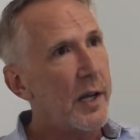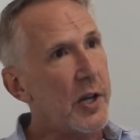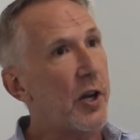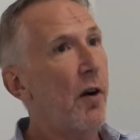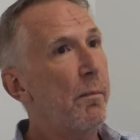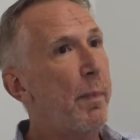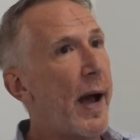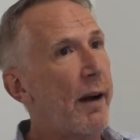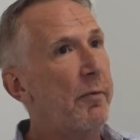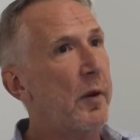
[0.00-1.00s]
You come
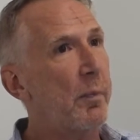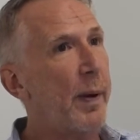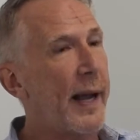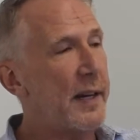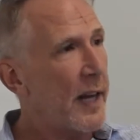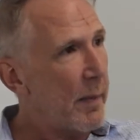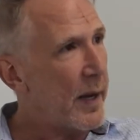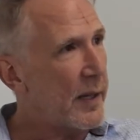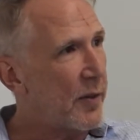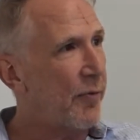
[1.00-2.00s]
back from the
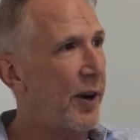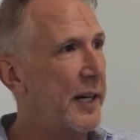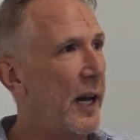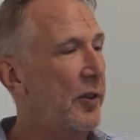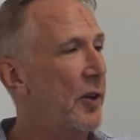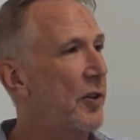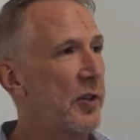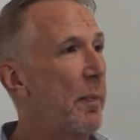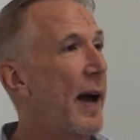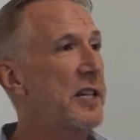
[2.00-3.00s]
pandemic to find out that there's
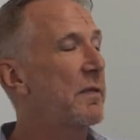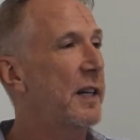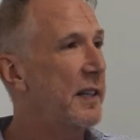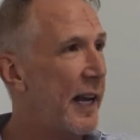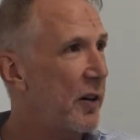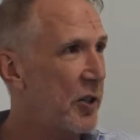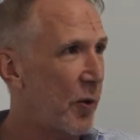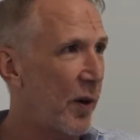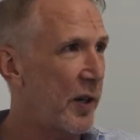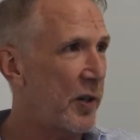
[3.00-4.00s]
a massive container
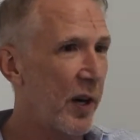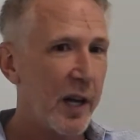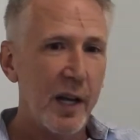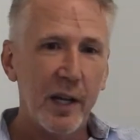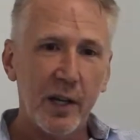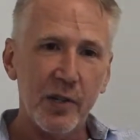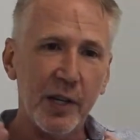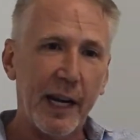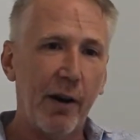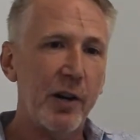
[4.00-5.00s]
shortage because the
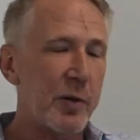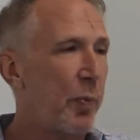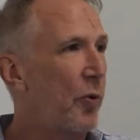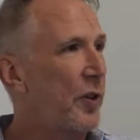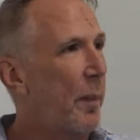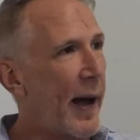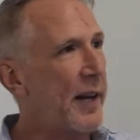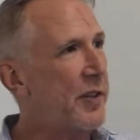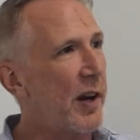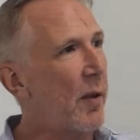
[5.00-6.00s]
carriers pulled
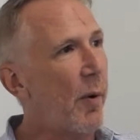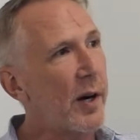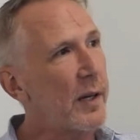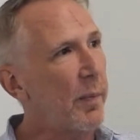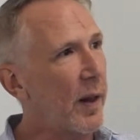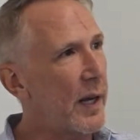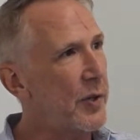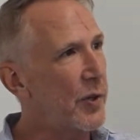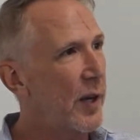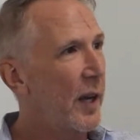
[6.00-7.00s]
capacity to the
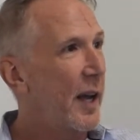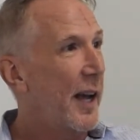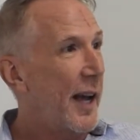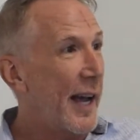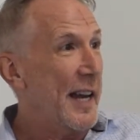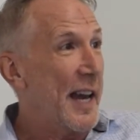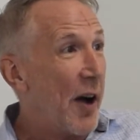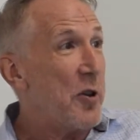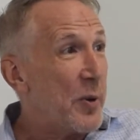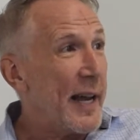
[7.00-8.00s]
marketplace and
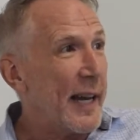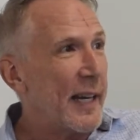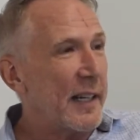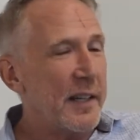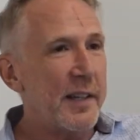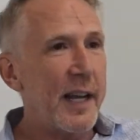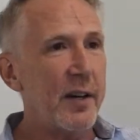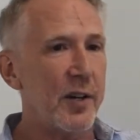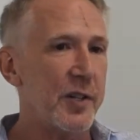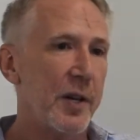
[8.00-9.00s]
now you can't get
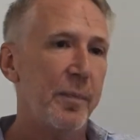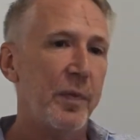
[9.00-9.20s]
containers.